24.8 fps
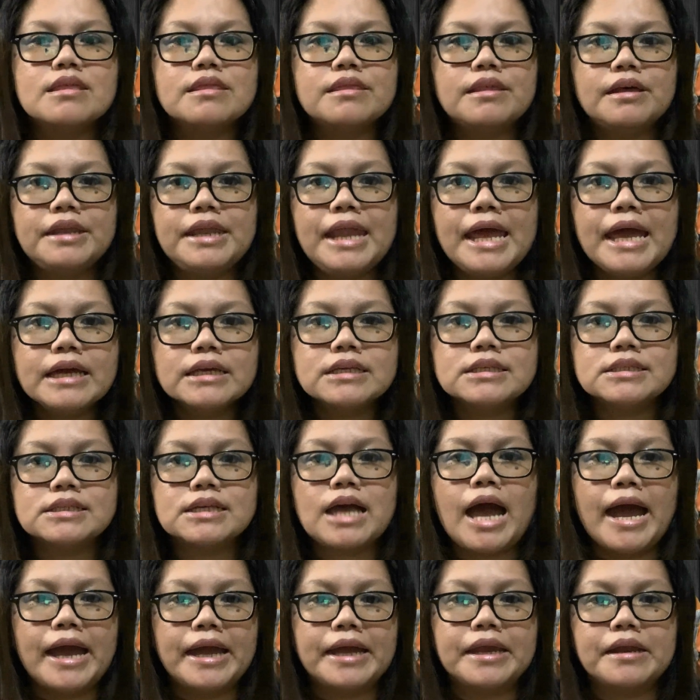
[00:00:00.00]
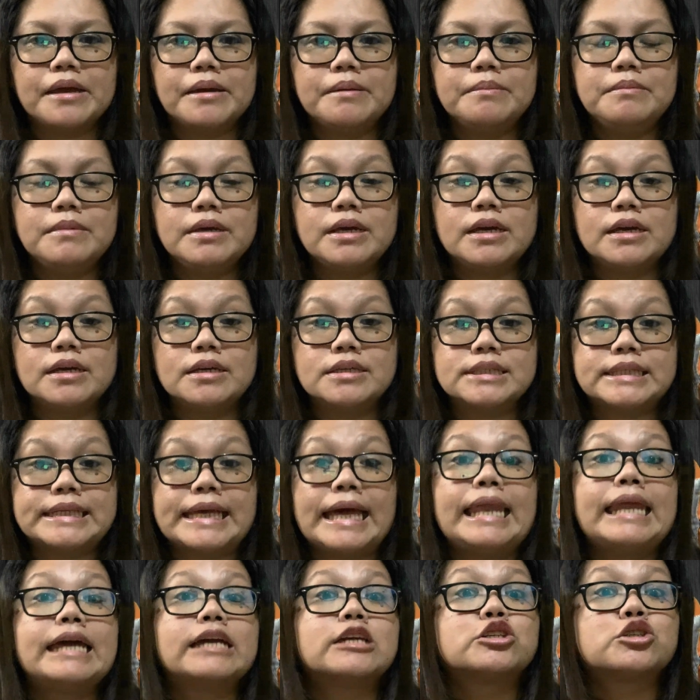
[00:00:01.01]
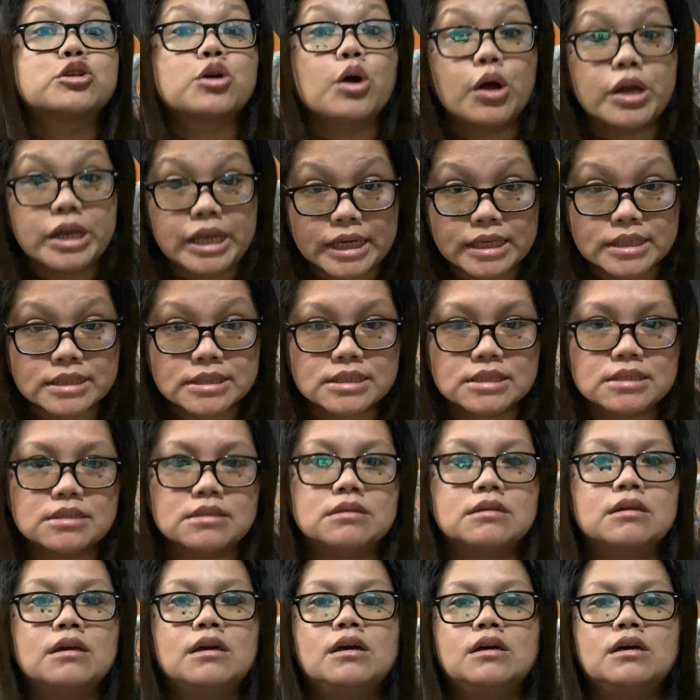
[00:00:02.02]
The next item is electronics.